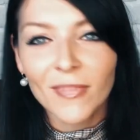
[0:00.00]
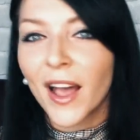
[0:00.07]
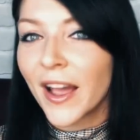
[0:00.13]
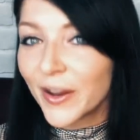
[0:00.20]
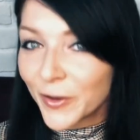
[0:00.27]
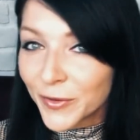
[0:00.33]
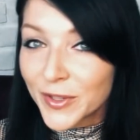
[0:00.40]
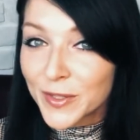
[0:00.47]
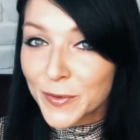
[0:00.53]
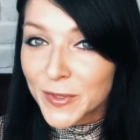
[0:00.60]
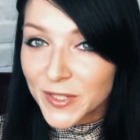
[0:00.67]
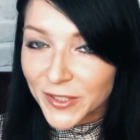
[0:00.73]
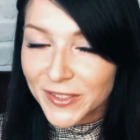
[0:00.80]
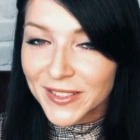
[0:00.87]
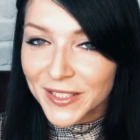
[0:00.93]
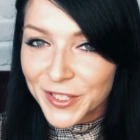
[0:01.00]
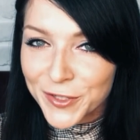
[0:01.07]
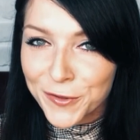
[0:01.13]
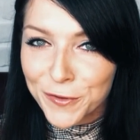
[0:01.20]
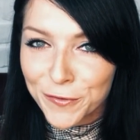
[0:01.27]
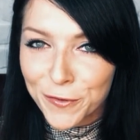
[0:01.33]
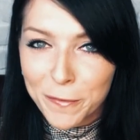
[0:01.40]
I know this was certainly
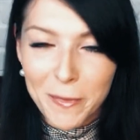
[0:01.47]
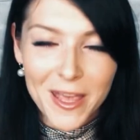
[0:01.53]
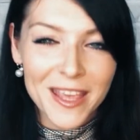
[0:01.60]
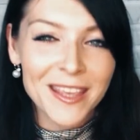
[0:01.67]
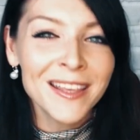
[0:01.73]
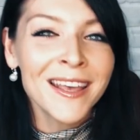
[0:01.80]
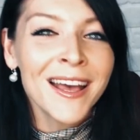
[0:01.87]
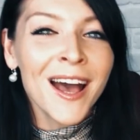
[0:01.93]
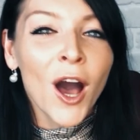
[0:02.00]
true for me,